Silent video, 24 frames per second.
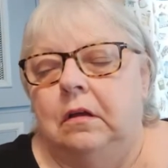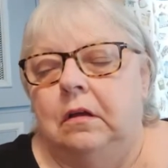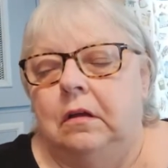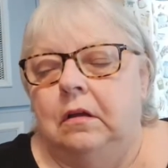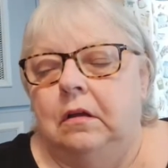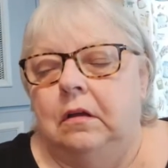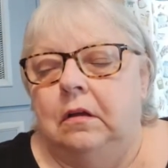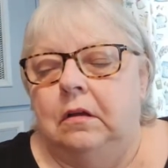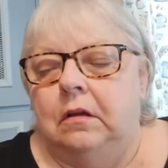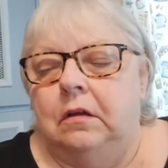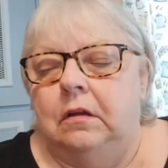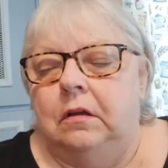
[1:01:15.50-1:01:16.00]

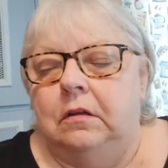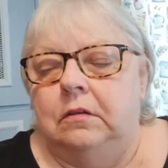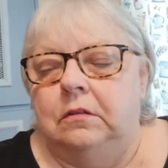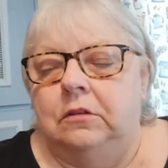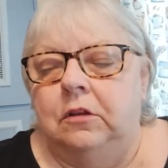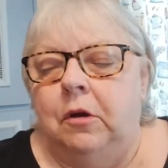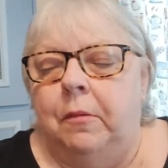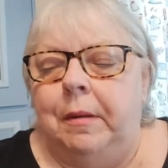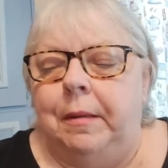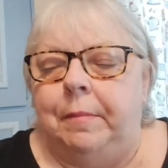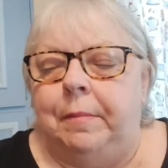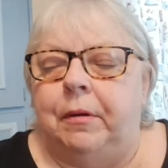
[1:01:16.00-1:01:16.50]
Uh,
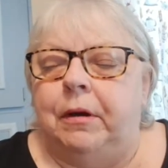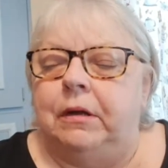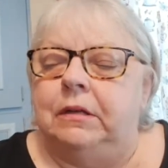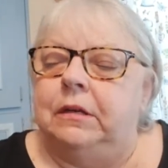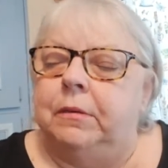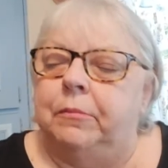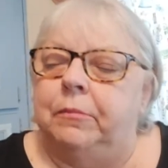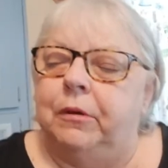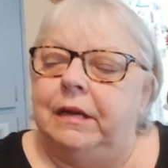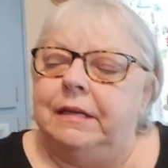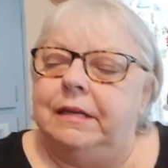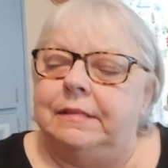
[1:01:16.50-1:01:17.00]
nobody bought
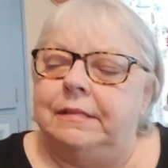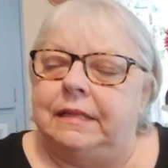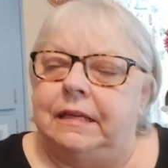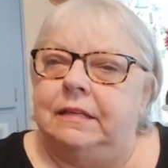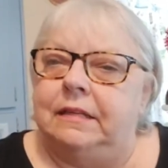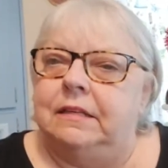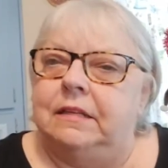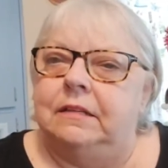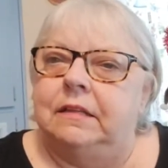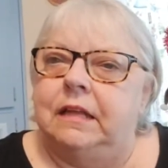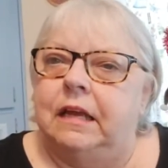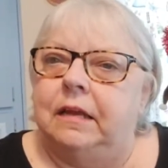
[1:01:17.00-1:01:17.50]
number
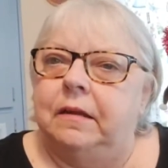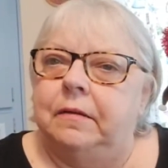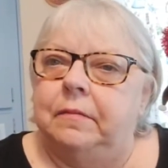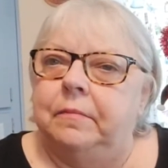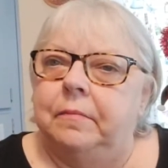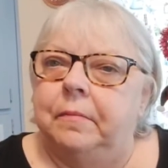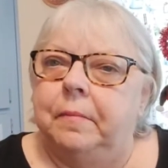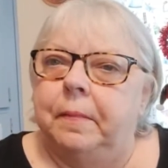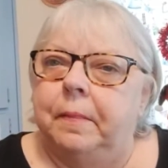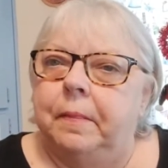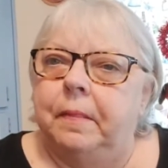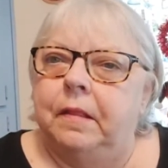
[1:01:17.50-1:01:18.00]
18, did they?
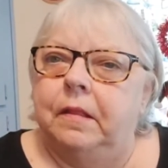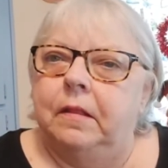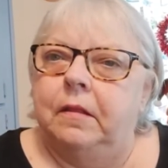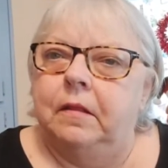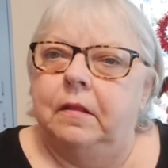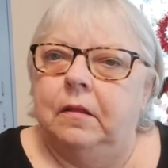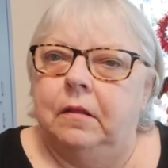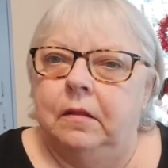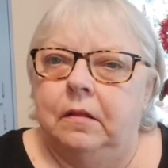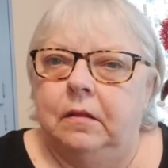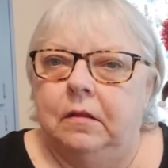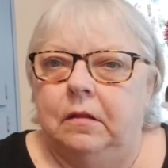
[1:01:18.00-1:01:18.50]

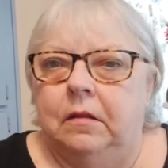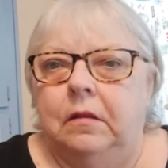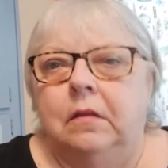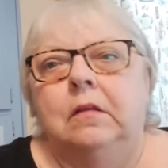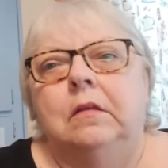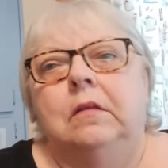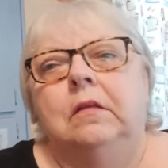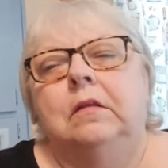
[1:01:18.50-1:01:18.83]
Uh,